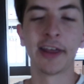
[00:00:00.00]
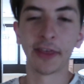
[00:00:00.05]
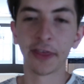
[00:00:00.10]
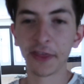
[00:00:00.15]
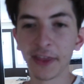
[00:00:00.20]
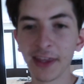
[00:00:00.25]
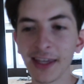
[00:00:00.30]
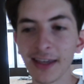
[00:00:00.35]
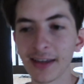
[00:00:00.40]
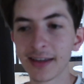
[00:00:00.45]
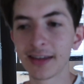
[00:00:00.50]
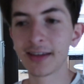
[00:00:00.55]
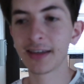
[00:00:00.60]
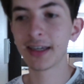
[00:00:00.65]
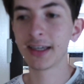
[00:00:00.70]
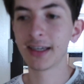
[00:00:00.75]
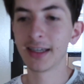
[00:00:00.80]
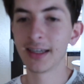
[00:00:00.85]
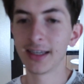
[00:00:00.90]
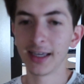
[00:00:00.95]
I think,
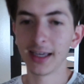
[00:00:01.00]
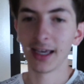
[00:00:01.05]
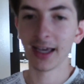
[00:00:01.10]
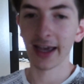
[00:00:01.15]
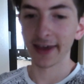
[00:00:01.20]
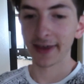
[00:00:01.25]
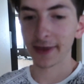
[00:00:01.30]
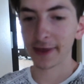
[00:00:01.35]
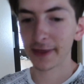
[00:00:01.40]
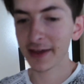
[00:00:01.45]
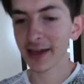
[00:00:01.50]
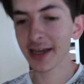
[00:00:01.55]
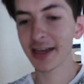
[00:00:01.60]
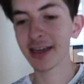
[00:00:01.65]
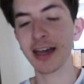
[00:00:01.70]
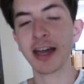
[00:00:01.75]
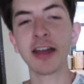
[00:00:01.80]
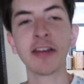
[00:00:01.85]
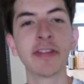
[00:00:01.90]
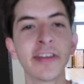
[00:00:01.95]
I
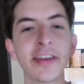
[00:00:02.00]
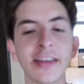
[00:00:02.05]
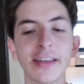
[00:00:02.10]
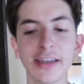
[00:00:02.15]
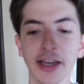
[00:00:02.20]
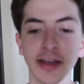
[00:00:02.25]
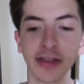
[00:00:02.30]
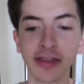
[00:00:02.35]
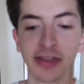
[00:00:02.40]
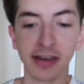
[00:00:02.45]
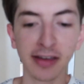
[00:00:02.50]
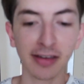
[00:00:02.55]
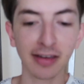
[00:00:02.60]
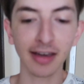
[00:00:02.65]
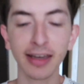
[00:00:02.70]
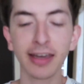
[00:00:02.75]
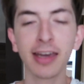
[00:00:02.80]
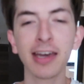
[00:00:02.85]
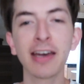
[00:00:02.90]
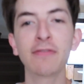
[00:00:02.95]
think, I think, I think
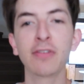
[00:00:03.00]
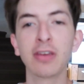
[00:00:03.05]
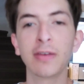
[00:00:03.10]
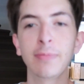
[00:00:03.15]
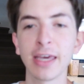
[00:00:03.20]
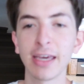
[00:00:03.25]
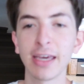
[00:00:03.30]
I have a